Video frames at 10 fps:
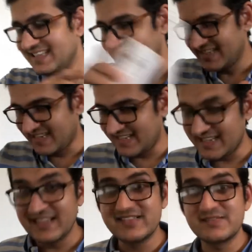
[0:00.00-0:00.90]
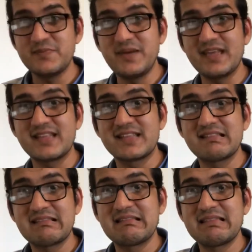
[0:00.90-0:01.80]
And there's a
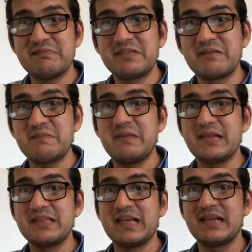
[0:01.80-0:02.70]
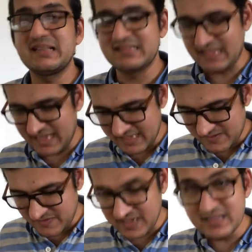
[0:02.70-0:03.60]
something big there inside as
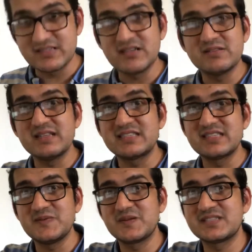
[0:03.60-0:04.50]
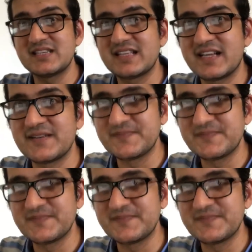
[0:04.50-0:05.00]
well. So let's see what's in there.